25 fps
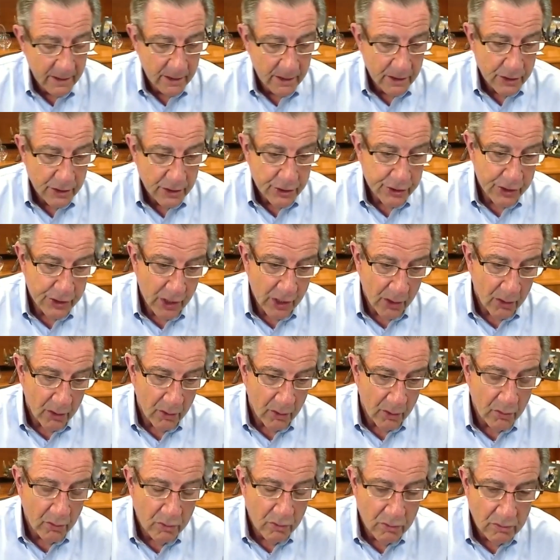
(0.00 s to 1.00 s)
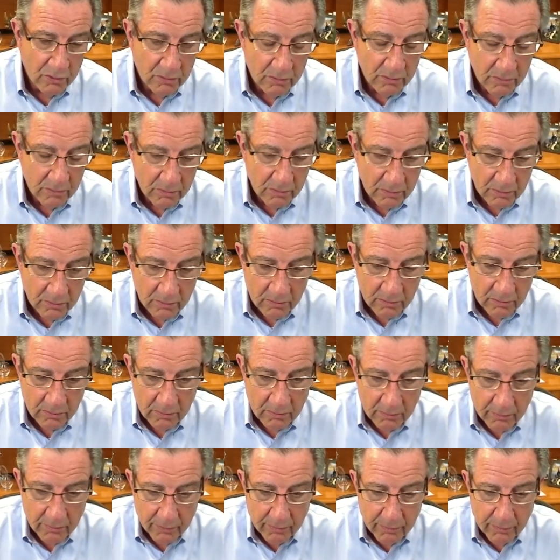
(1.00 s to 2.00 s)
So
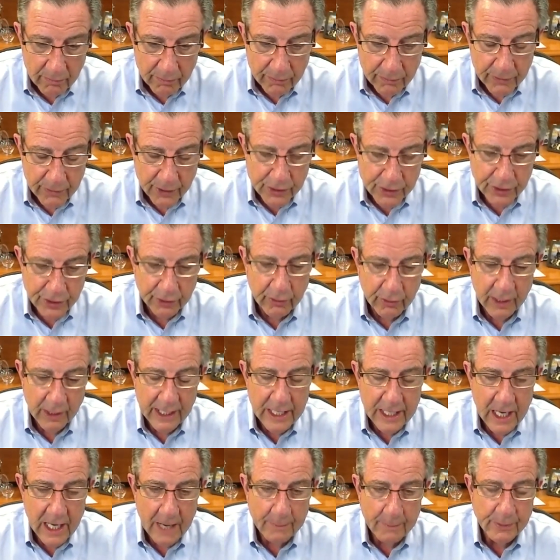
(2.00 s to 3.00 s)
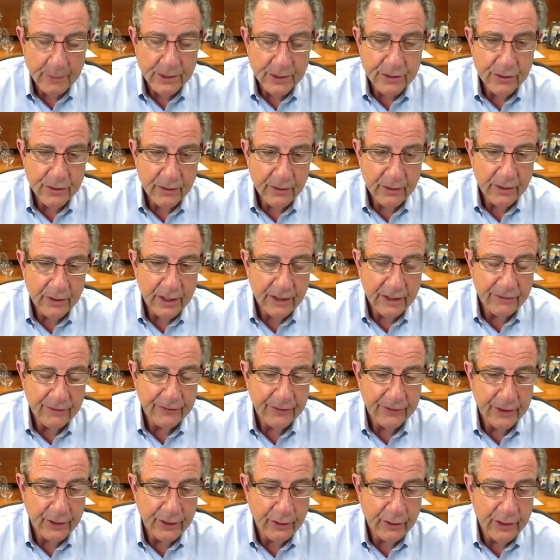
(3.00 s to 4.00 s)
there's a great opportunity
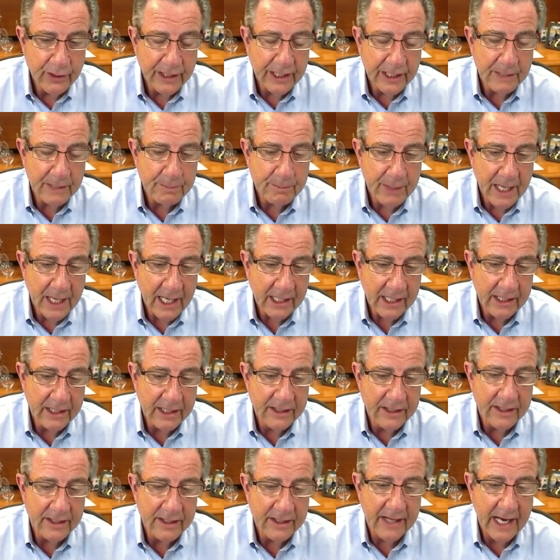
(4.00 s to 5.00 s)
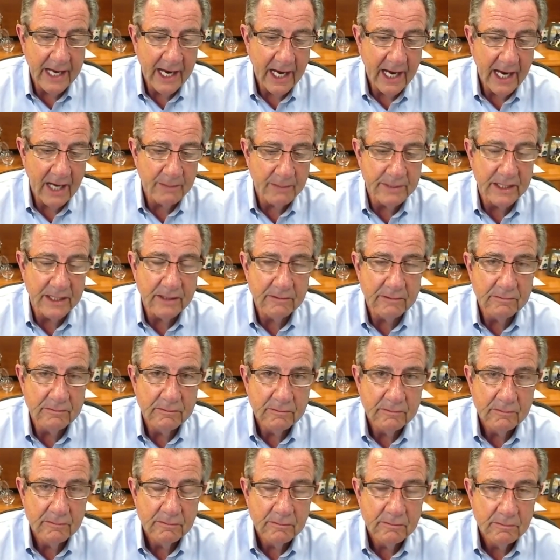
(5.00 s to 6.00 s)
for you to get back into the habit,
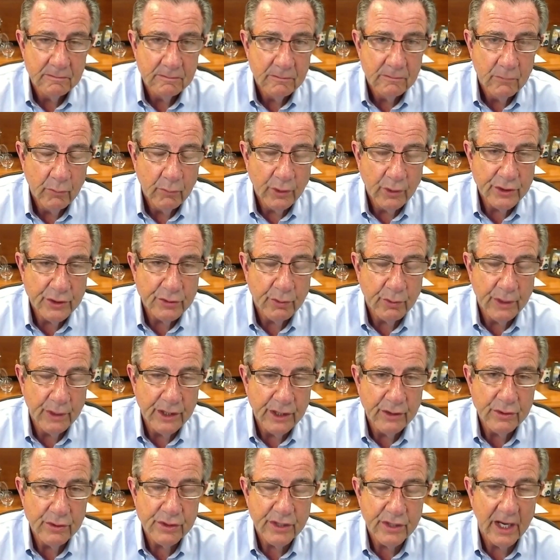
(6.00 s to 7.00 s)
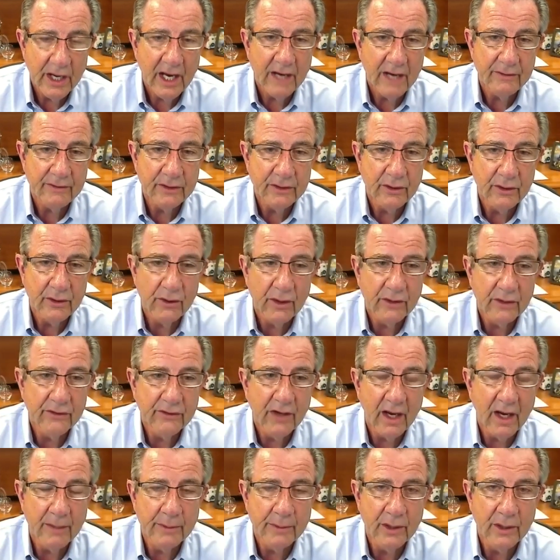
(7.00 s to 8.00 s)
which we used to have a long
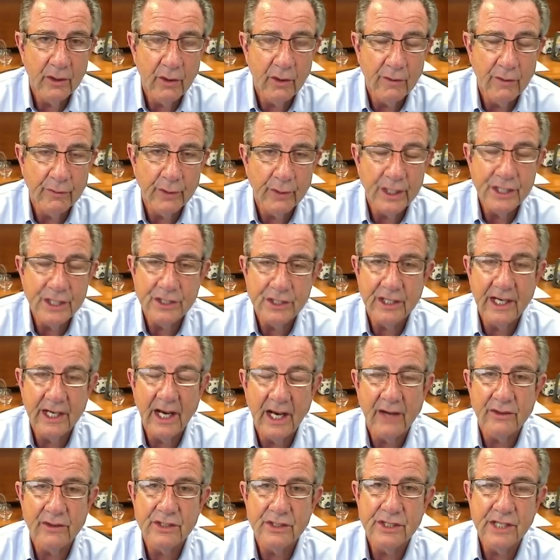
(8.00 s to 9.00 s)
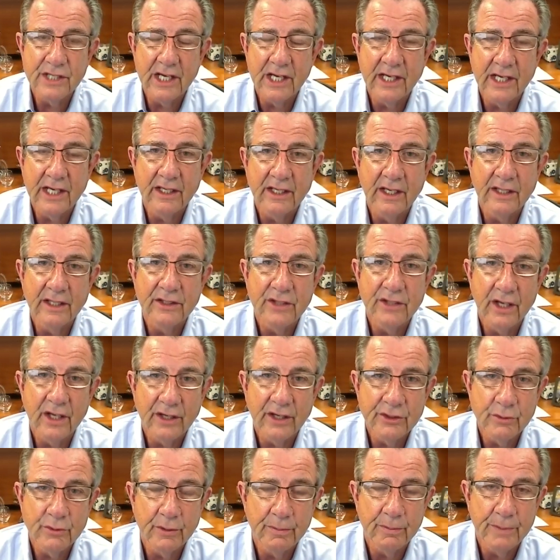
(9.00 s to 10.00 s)
time ago, of reaching out and staying in
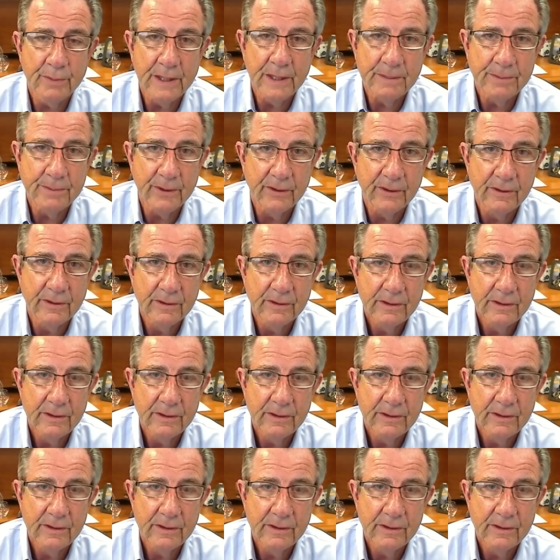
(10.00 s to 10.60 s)
touch with people.